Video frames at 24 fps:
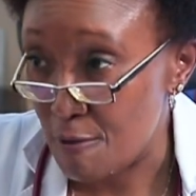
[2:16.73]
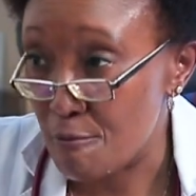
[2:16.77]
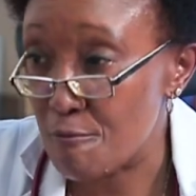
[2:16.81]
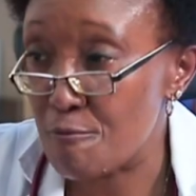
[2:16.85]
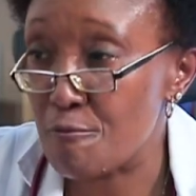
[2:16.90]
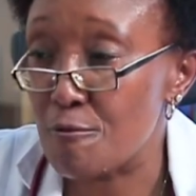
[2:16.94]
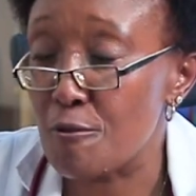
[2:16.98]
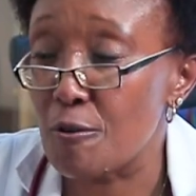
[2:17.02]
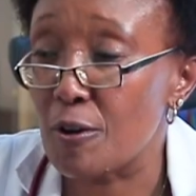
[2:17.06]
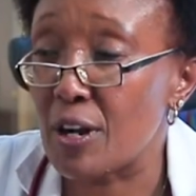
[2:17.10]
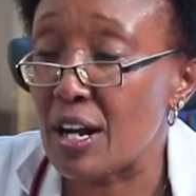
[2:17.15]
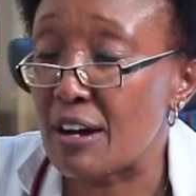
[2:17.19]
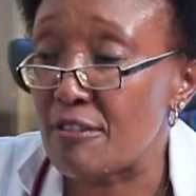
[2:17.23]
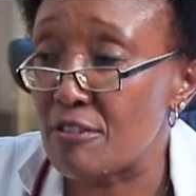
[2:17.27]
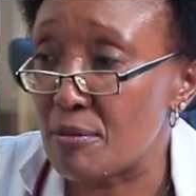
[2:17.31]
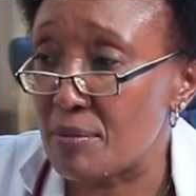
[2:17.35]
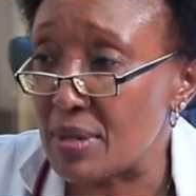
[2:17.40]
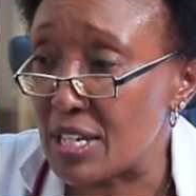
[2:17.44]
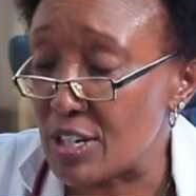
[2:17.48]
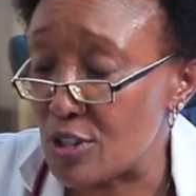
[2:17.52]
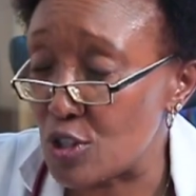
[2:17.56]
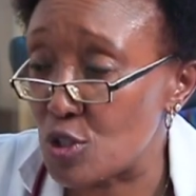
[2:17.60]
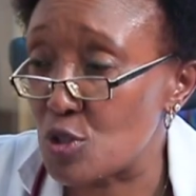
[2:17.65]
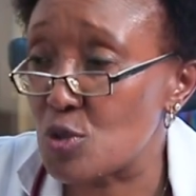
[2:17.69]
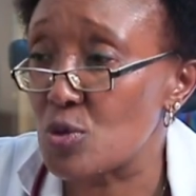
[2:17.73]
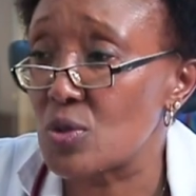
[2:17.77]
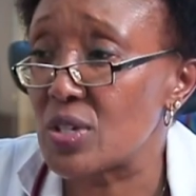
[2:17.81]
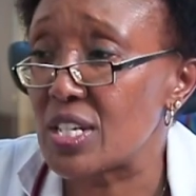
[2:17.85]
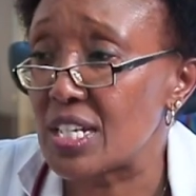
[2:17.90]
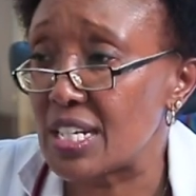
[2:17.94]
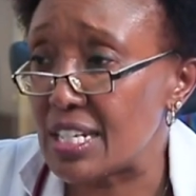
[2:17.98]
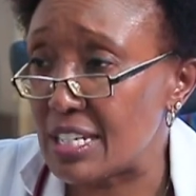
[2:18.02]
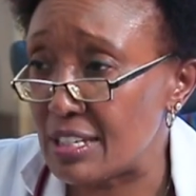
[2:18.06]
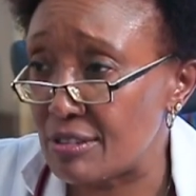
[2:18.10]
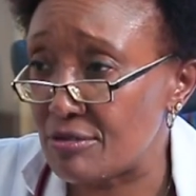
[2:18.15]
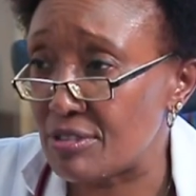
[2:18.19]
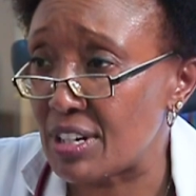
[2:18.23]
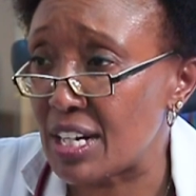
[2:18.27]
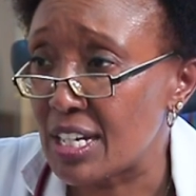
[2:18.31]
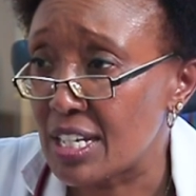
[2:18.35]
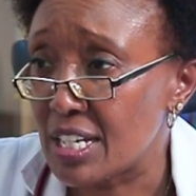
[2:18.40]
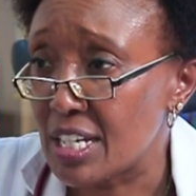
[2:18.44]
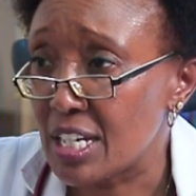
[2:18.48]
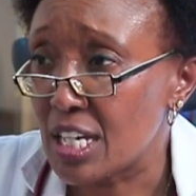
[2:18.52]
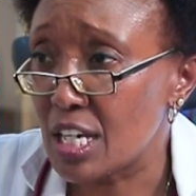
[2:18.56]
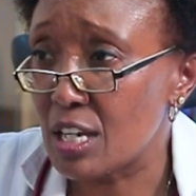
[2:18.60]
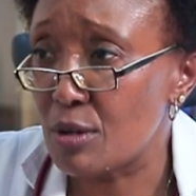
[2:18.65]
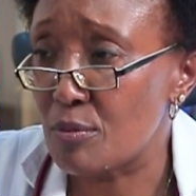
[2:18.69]
for government to deliver
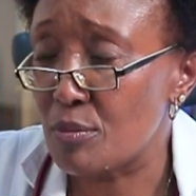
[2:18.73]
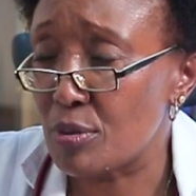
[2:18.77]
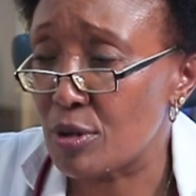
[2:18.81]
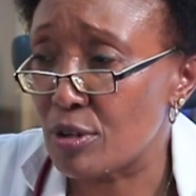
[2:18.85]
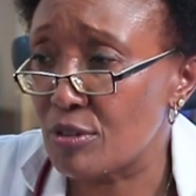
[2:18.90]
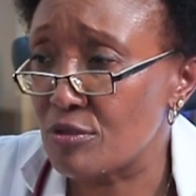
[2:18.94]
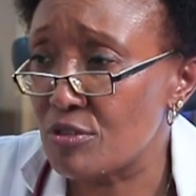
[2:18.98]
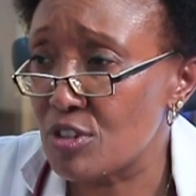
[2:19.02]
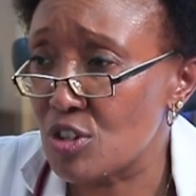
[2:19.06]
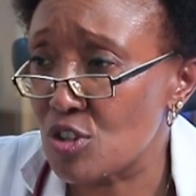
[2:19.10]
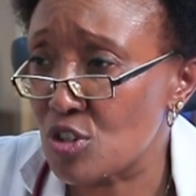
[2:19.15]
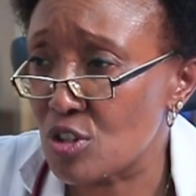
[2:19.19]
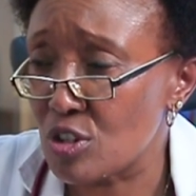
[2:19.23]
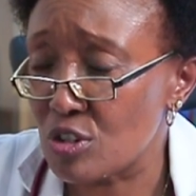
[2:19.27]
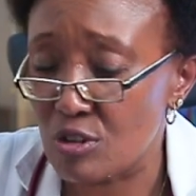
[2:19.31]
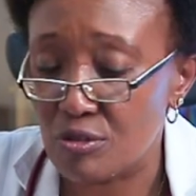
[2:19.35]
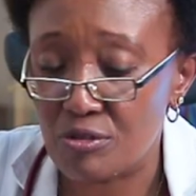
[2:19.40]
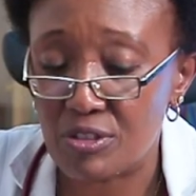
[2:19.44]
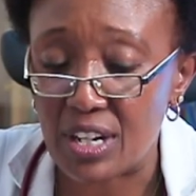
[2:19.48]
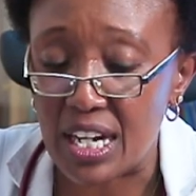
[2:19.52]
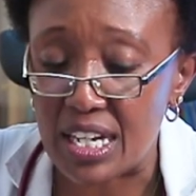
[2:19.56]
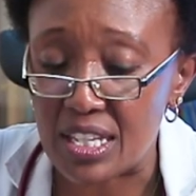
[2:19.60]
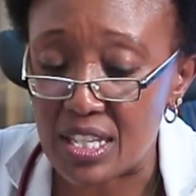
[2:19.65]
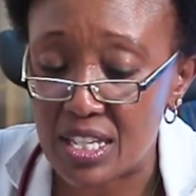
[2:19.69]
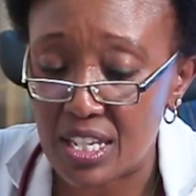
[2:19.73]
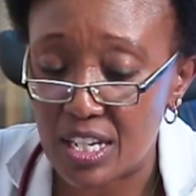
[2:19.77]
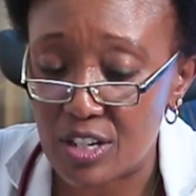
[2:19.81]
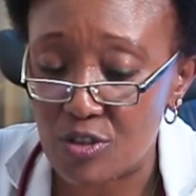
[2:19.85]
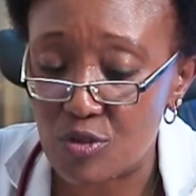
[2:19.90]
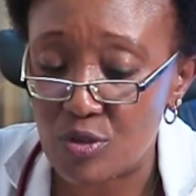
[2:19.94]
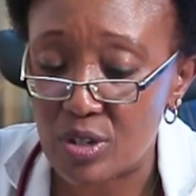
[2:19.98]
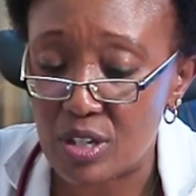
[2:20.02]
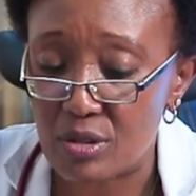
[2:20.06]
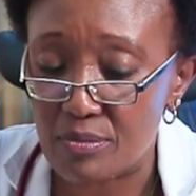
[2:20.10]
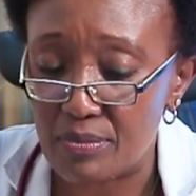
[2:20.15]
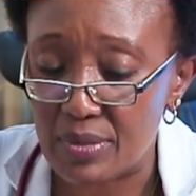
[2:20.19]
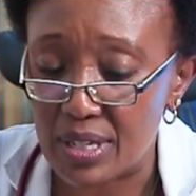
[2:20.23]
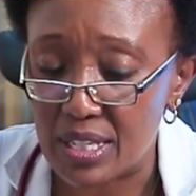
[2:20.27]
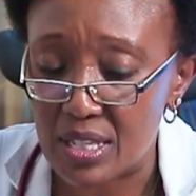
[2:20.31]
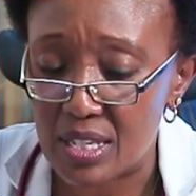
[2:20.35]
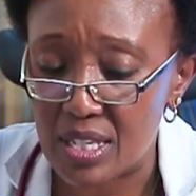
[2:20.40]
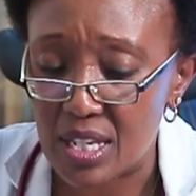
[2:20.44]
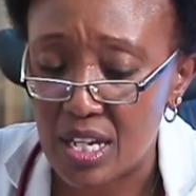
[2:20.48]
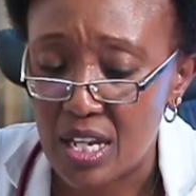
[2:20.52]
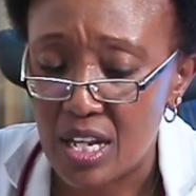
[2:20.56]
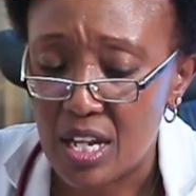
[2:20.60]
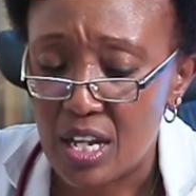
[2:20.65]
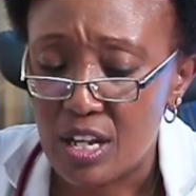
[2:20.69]
in provision of cancer
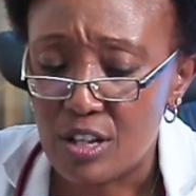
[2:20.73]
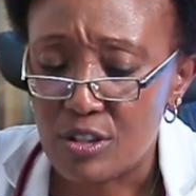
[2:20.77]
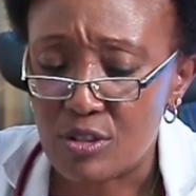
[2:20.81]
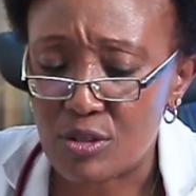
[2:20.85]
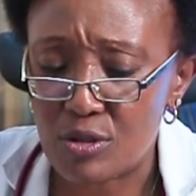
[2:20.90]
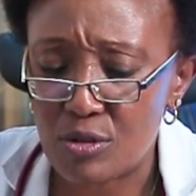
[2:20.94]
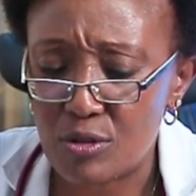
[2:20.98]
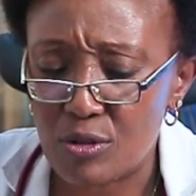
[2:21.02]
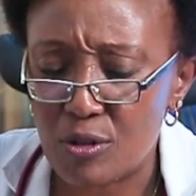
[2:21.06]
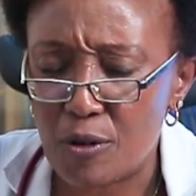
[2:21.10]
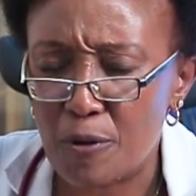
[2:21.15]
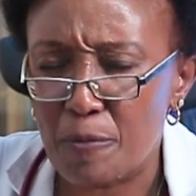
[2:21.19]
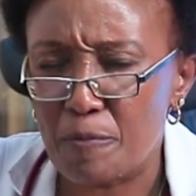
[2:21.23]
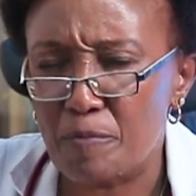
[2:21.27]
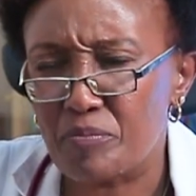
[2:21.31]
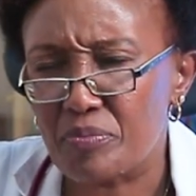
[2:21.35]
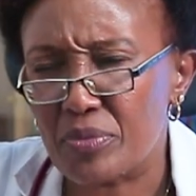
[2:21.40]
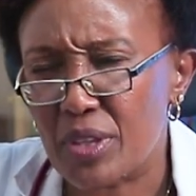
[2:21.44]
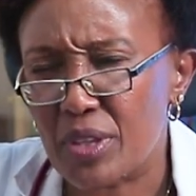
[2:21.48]
treatments. So